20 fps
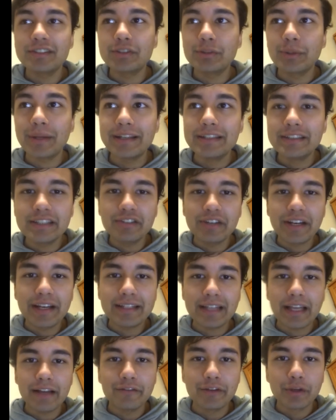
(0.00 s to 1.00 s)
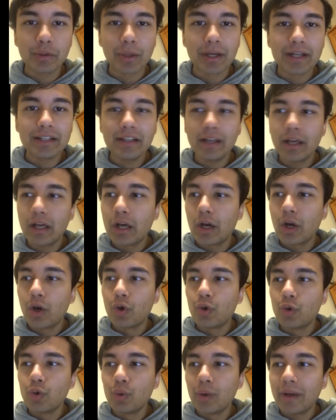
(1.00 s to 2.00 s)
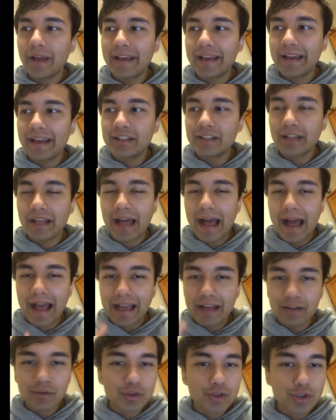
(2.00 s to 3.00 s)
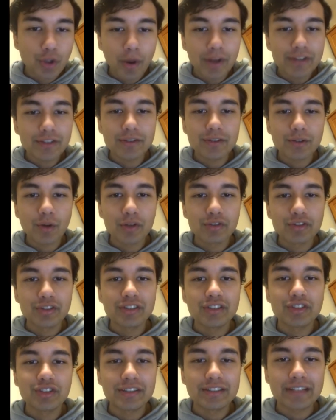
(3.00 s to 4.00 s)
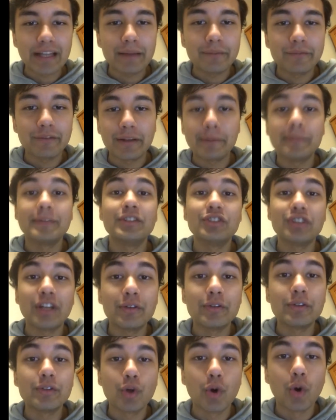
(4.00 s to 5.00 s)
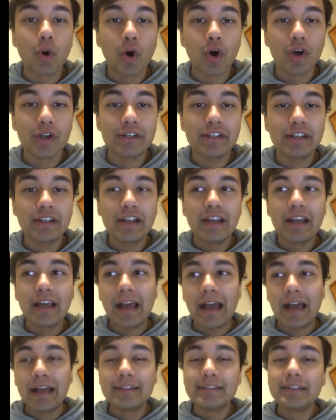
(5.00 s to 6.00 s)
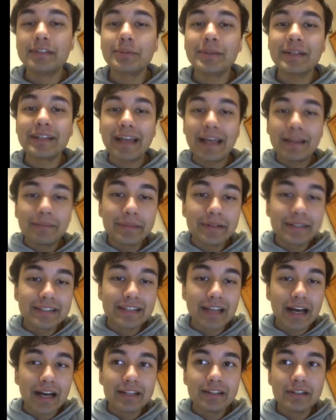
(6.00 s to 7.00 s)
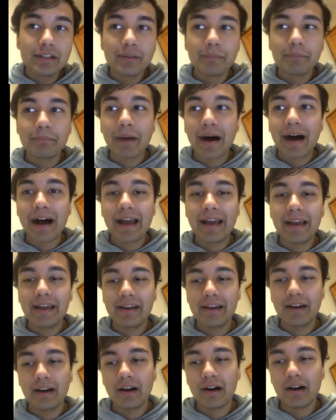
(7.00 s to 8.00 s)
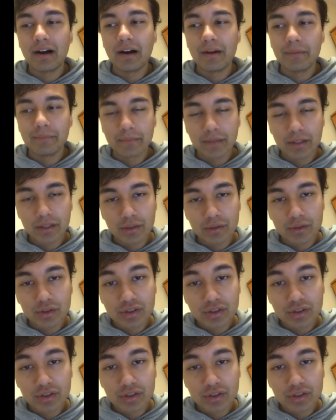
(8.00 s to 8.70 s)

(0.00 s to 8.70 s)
is to integrate everyone who who joins on the non-traditional time frame with the general cohort, and this would again be done by um,